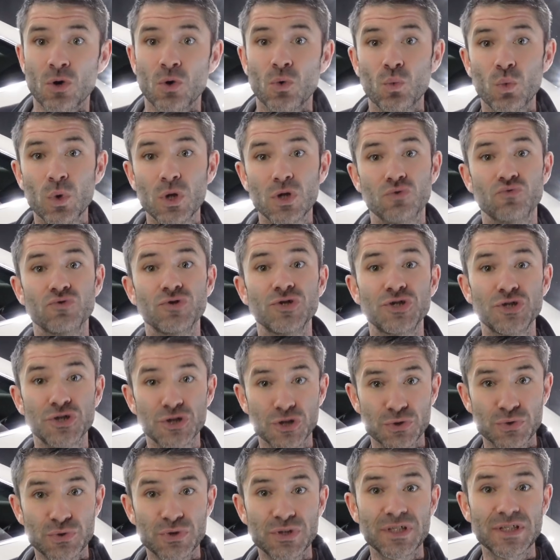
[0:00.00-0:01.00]
will
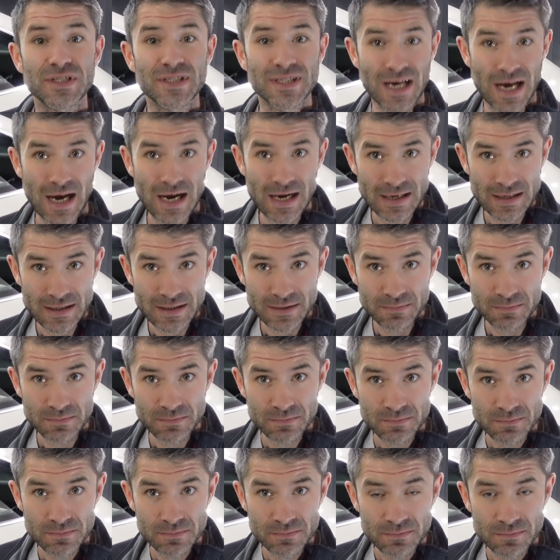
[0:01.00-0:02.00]
reduce the time
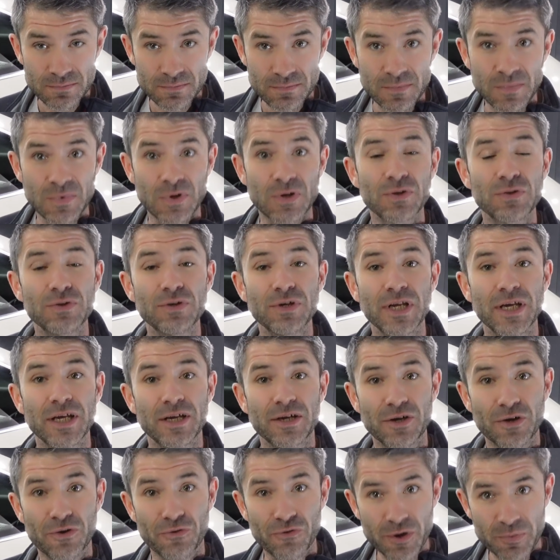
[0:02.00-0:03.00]
that it
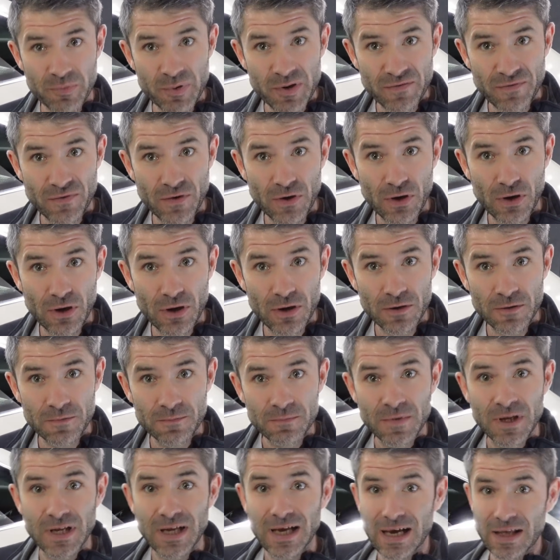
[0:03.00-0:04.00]
can grip it for
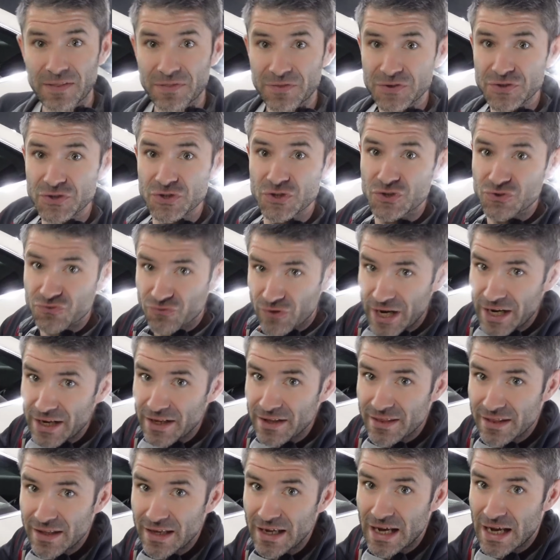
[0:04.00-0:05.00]
and the
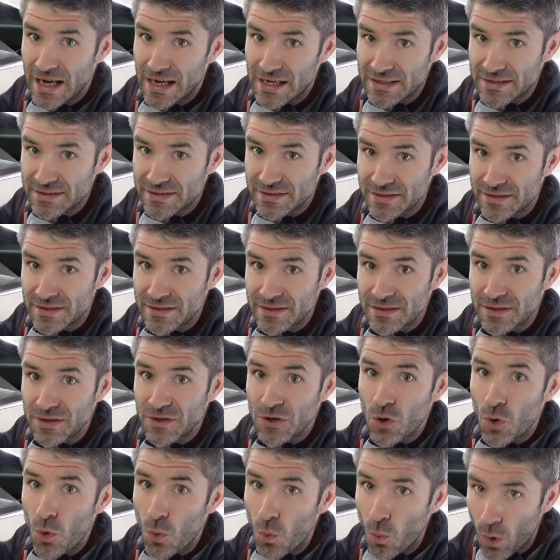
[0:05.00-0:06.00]
strength it has
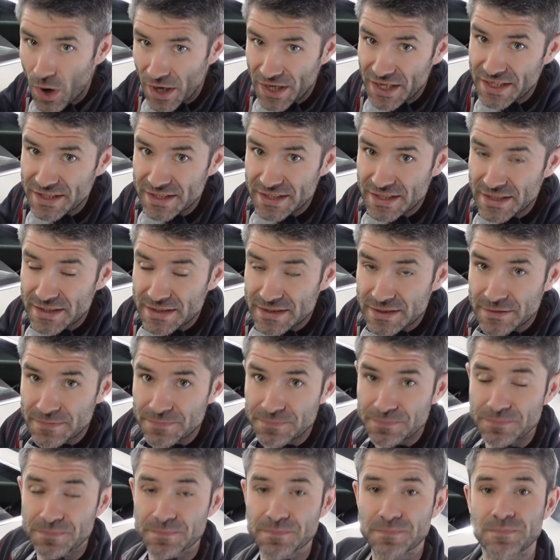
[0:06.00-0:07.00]
when it is.
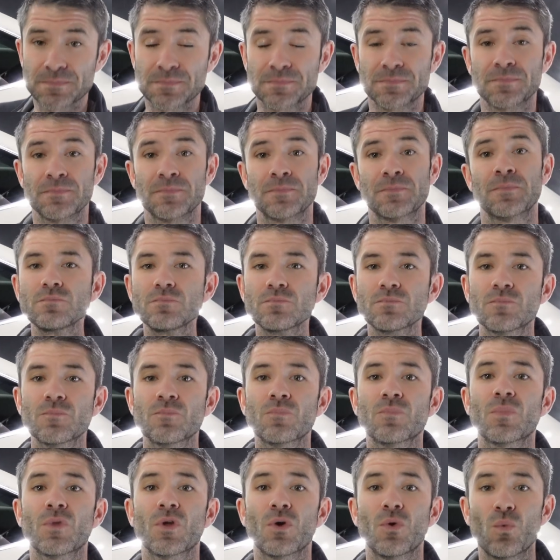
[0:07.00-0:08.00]

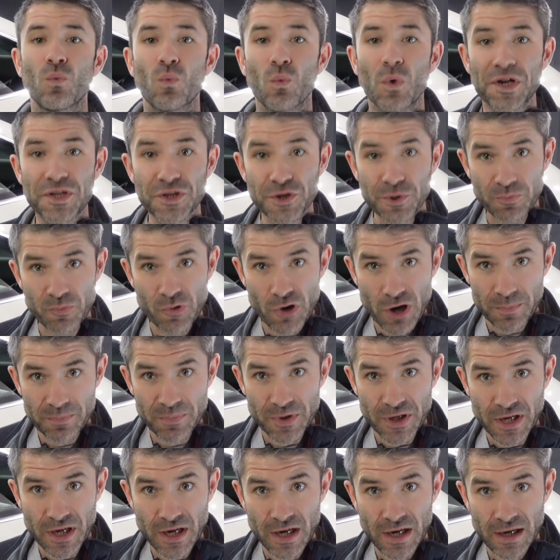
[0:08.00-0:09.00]
When you prep
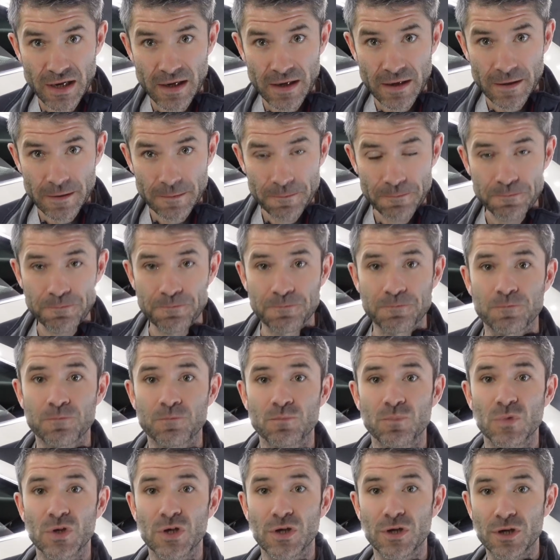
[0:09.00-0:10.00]
your car,
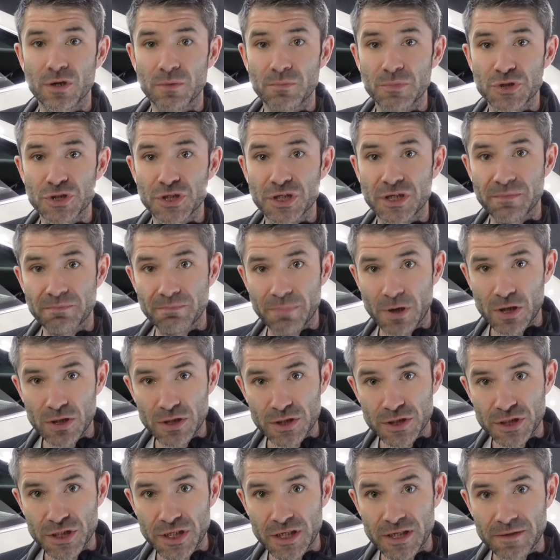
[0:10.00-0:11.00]
you're going to machine
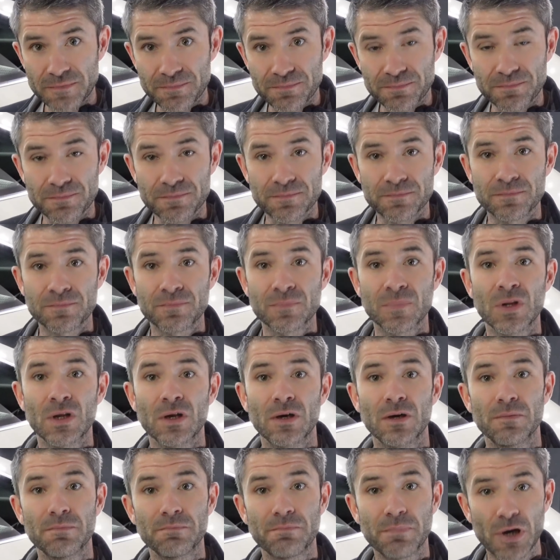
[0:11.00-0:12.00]
polish it,
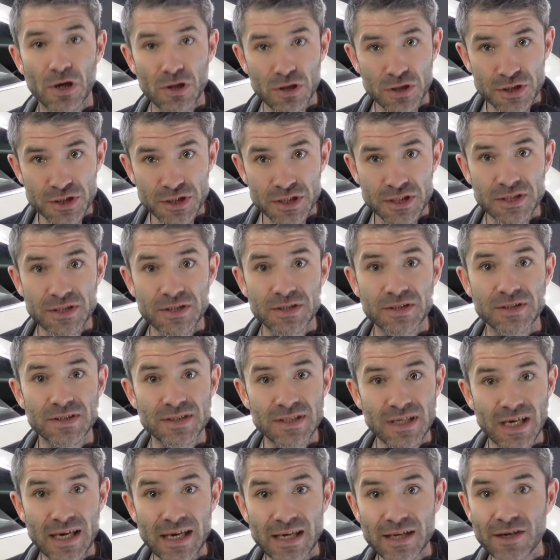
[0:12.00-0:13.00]
and polishes
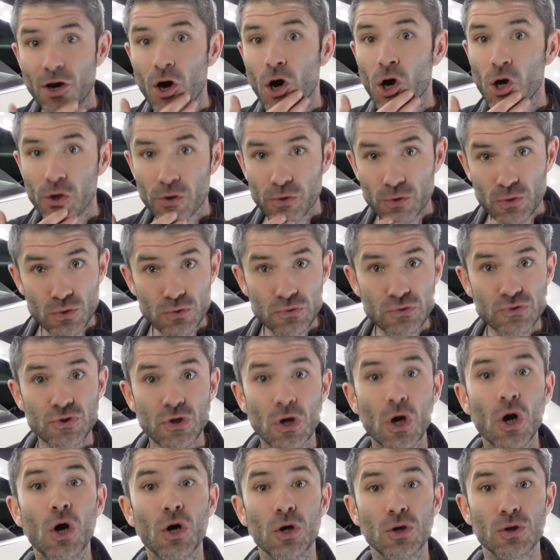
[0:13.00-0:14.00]
contain oils
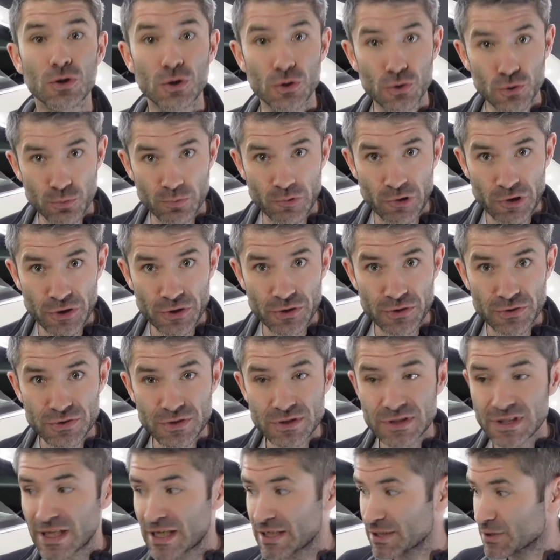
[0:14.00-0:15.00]
or
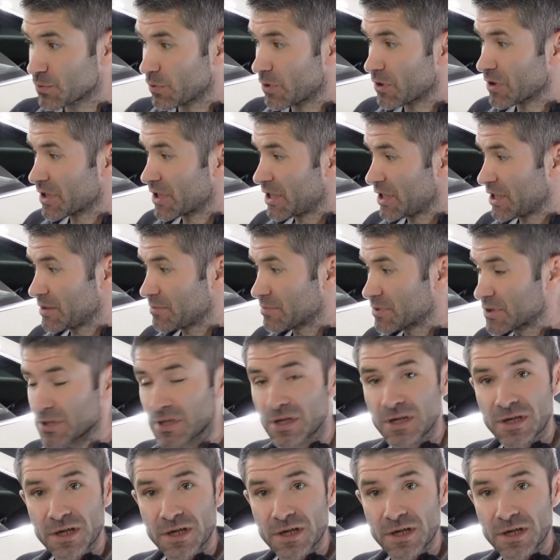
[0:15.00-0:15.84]
lubricants. That's what keeps